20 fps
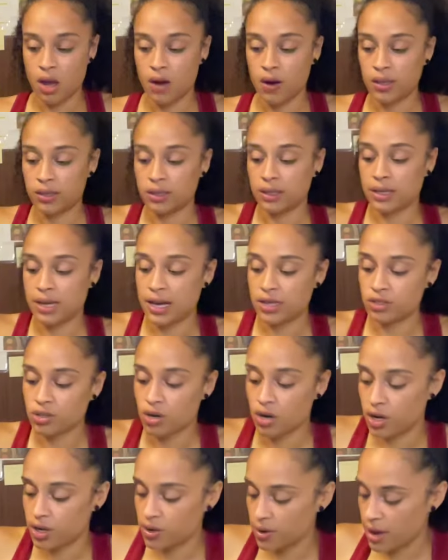All right, the last
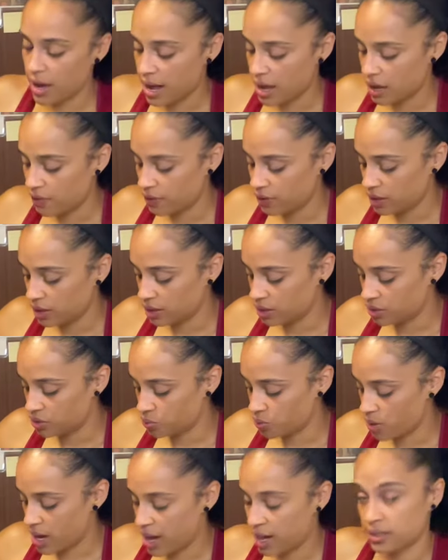card you have is
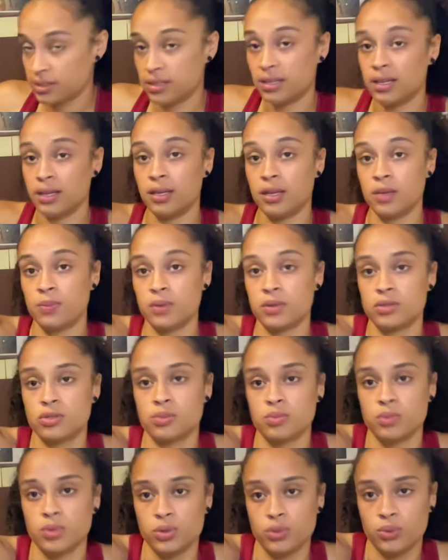Waxing Gibbous
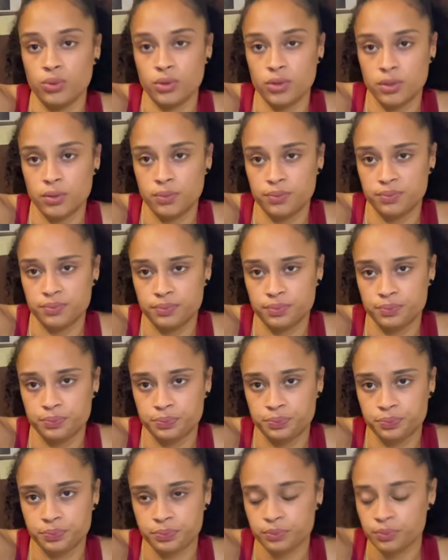Moon.
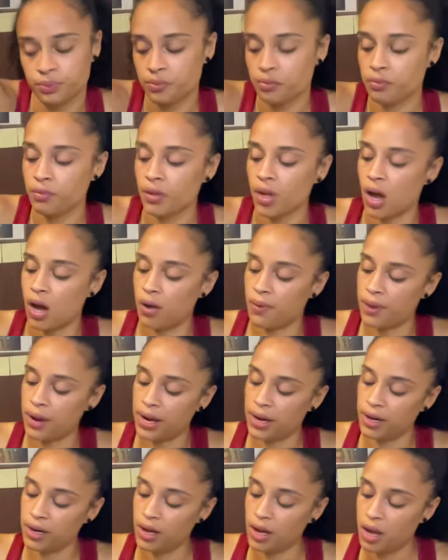All
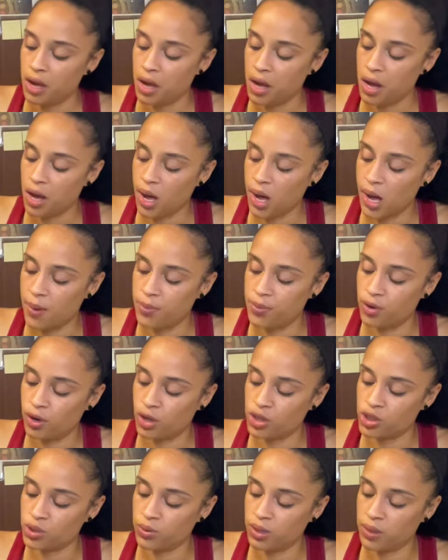right. Um,
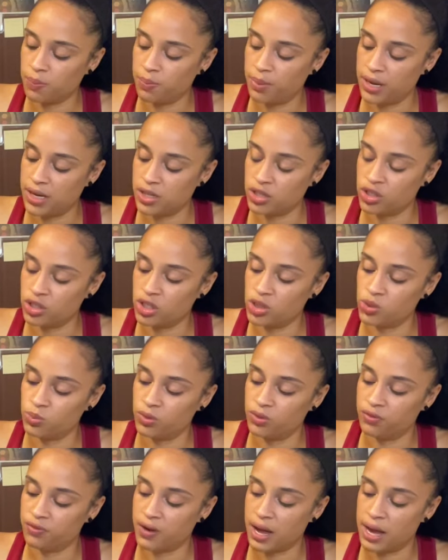nurturing patience,
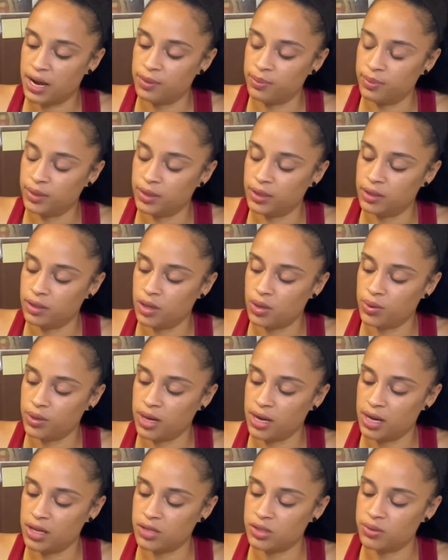refinement.
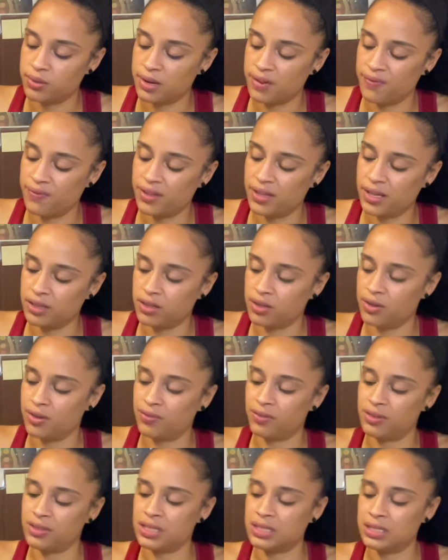Okay, so I feel like the
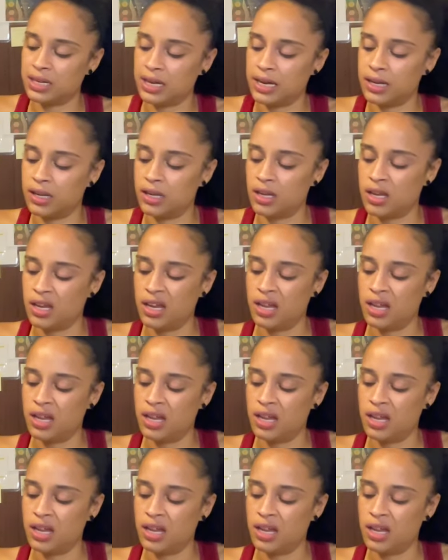universe is like,